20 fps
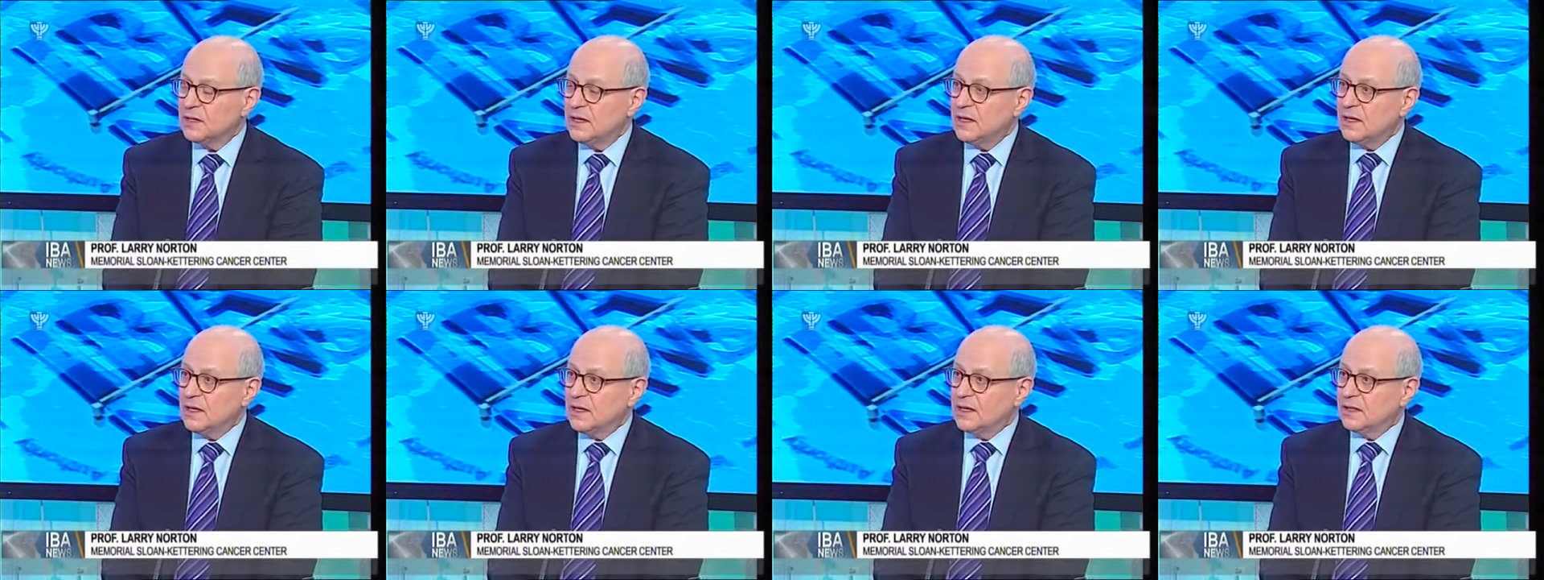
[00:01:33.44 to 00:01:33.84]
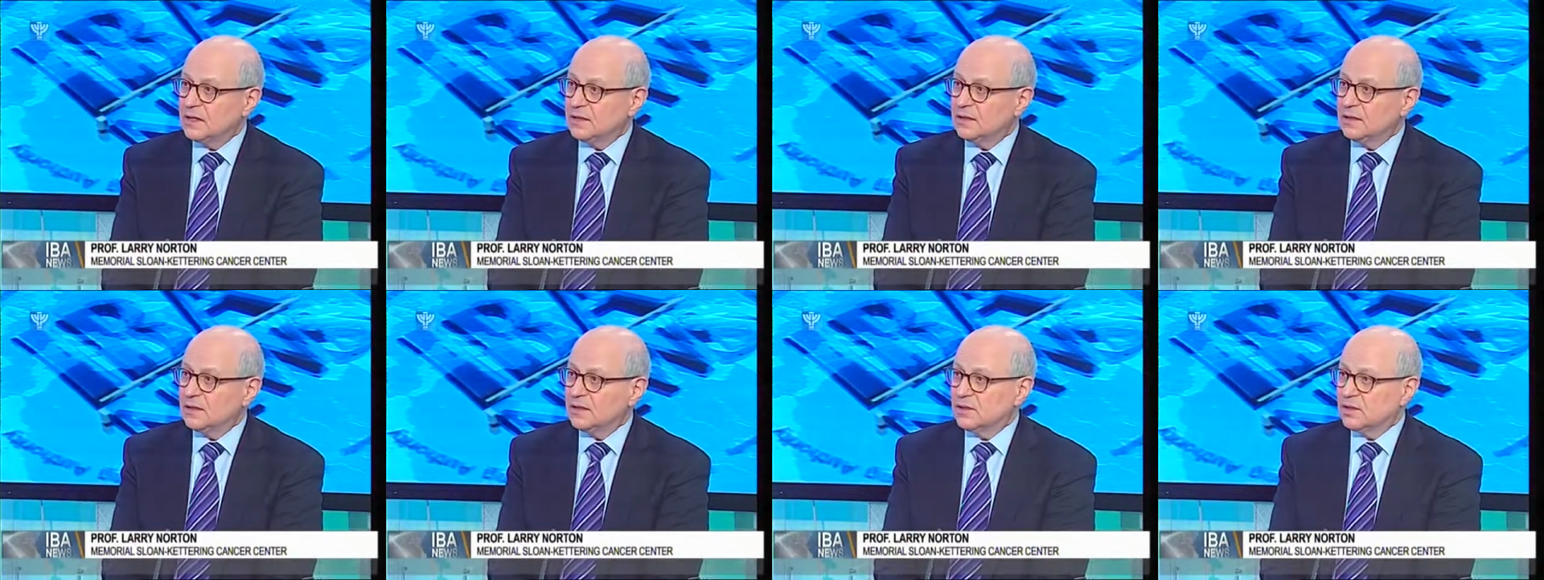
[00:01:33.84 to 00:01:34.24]

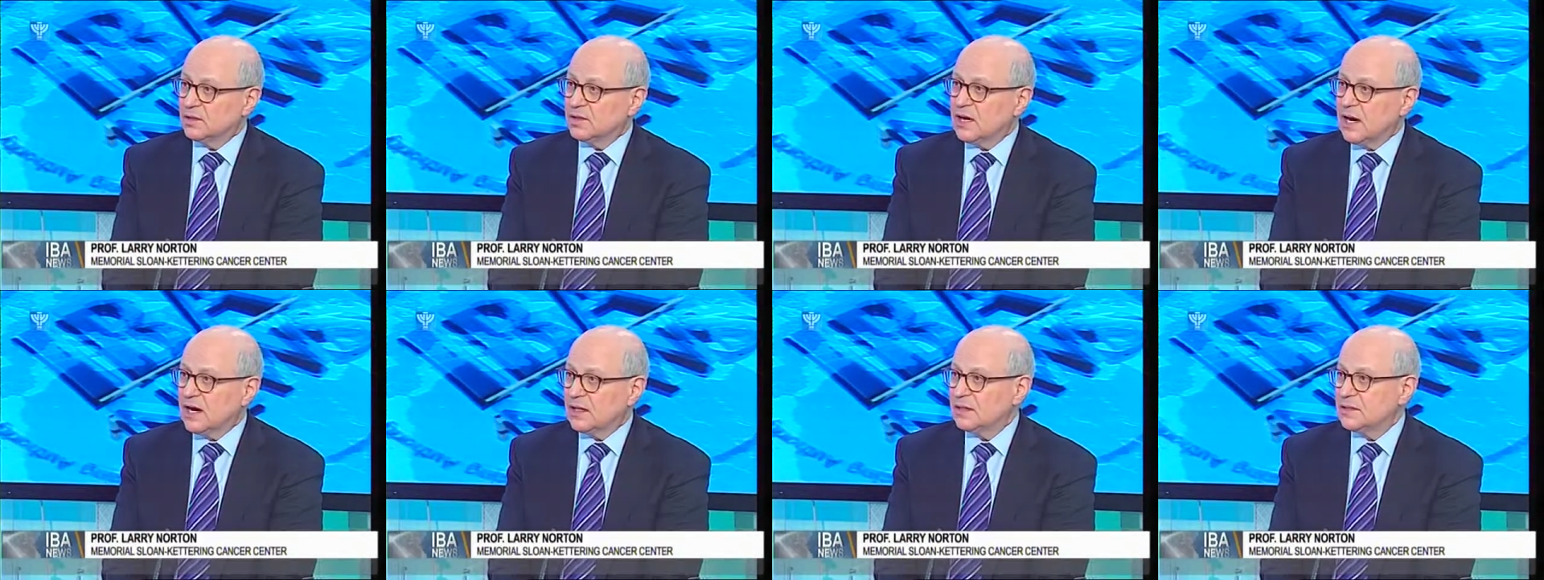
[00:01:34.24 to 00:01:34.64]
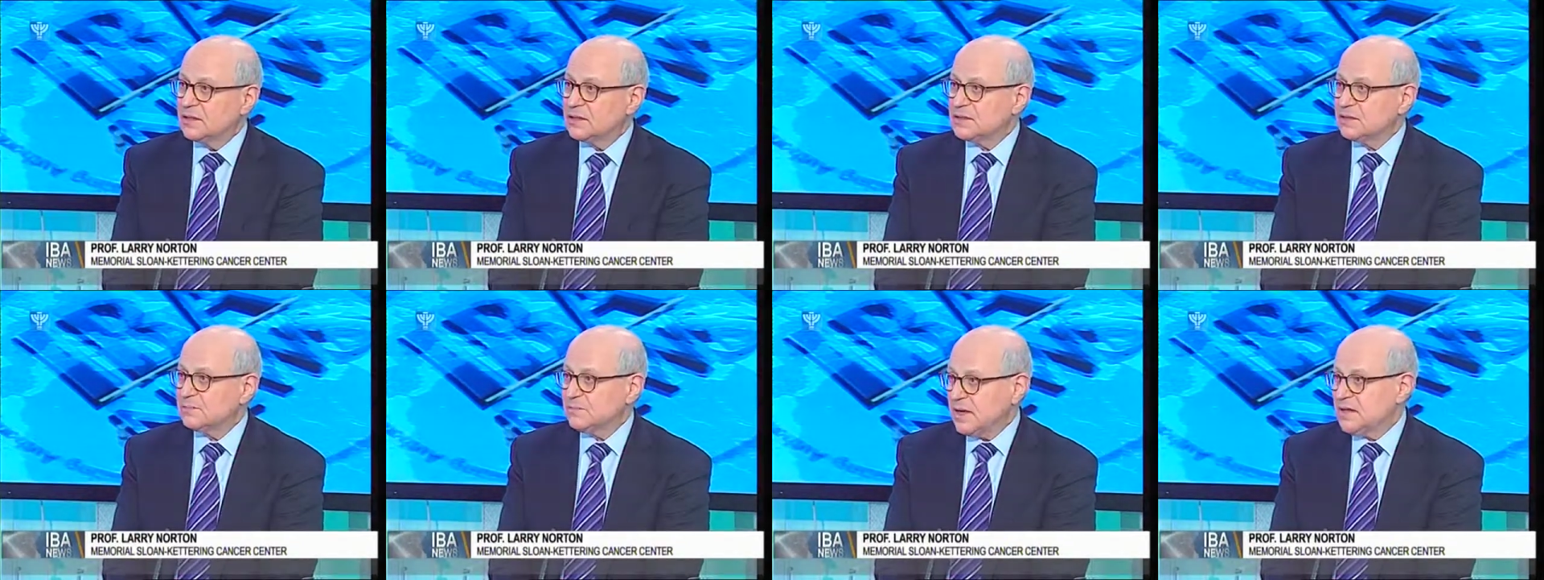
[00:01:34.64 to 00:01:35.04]
their
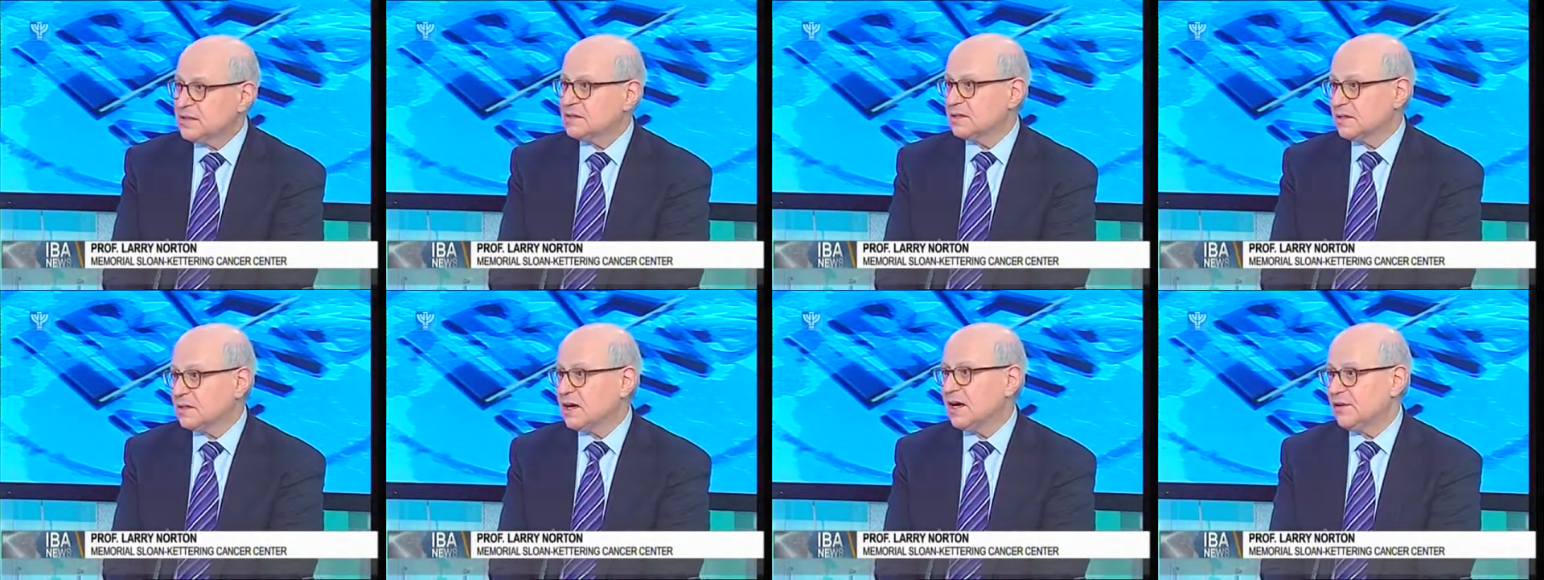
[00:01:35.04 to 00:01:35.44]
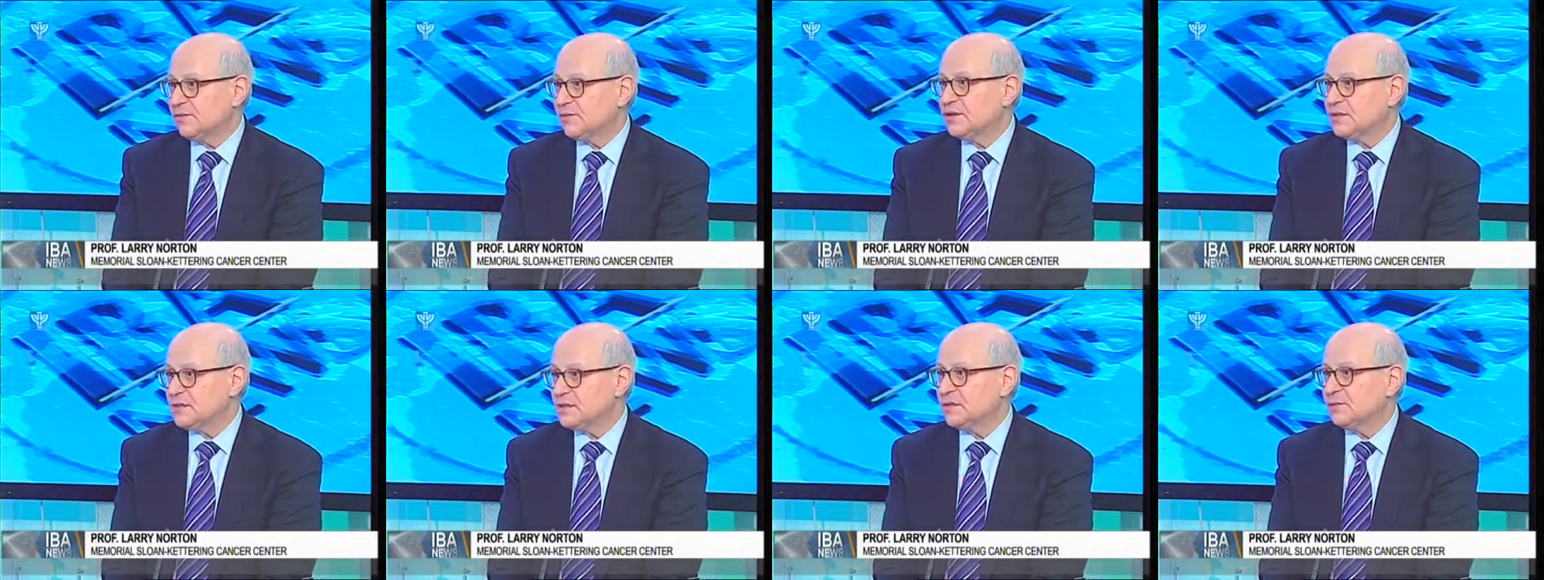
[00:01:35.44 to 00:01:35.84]
colleagues, and basically
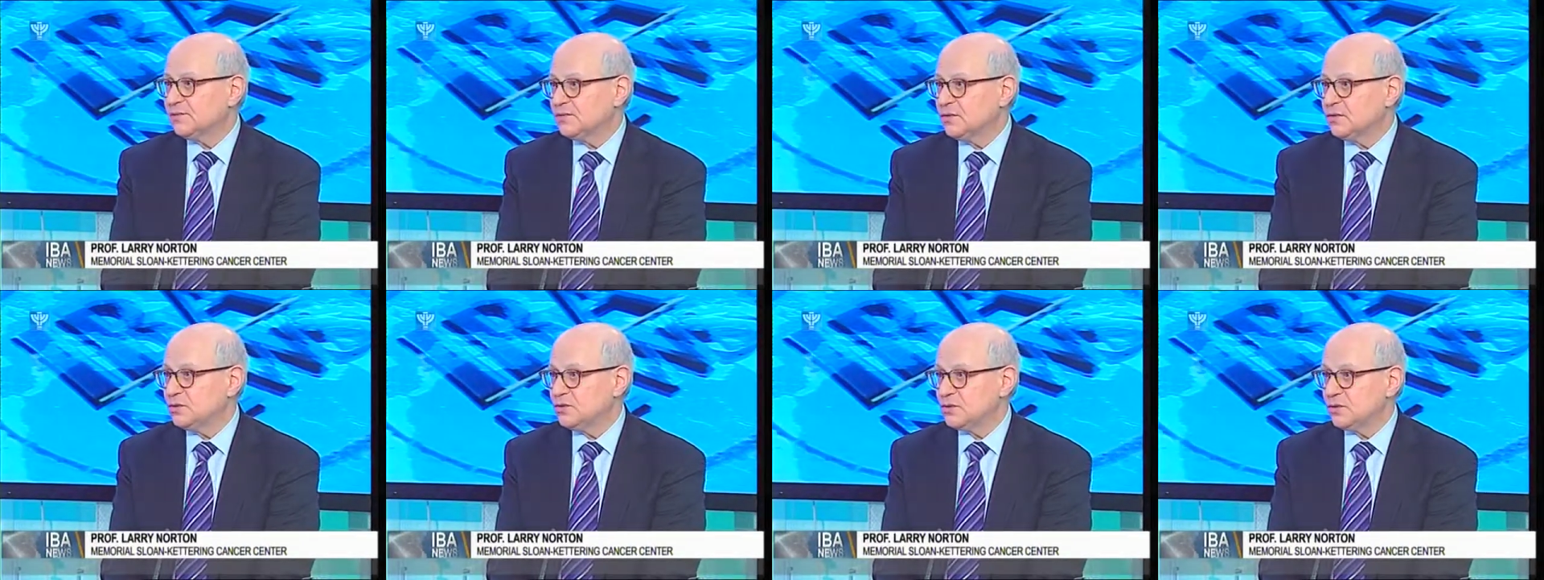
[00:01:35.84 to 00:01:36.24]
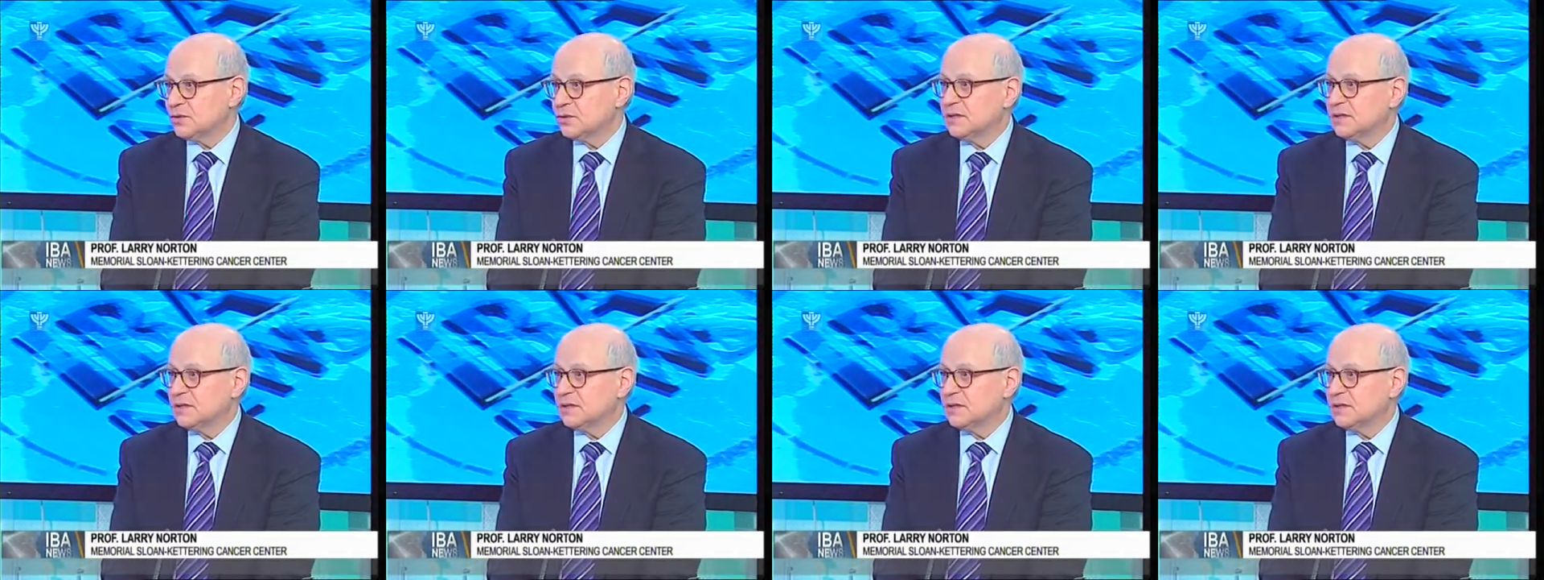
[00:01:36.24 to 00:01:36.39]
confidence in the future.